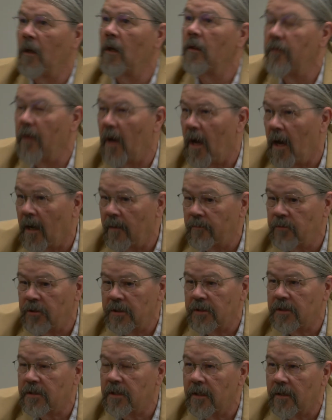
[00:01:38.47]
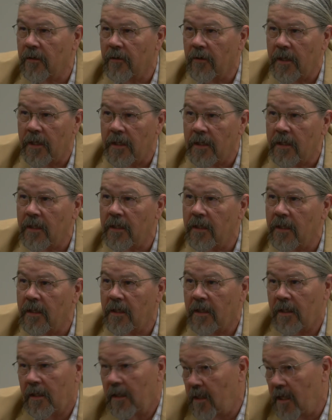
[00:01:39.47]
The objects that are
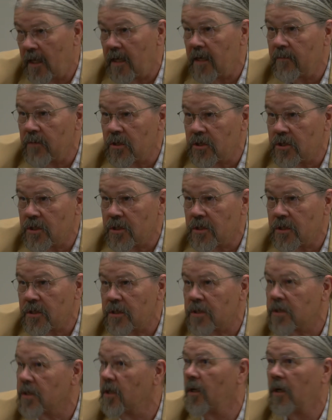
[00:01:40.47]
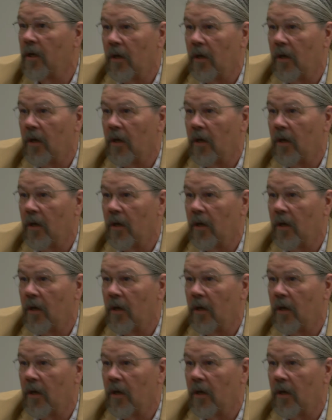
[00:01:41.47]
in the images